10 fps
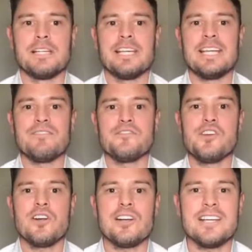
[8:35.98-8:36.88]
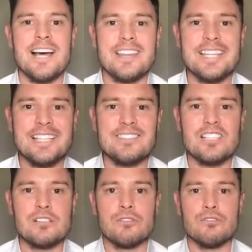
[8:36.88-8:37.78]
If nothing is
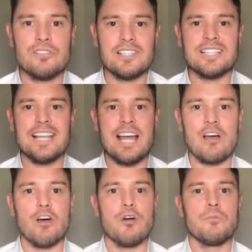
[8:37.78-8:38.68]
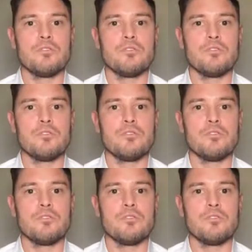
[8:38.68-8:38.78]
included in that home,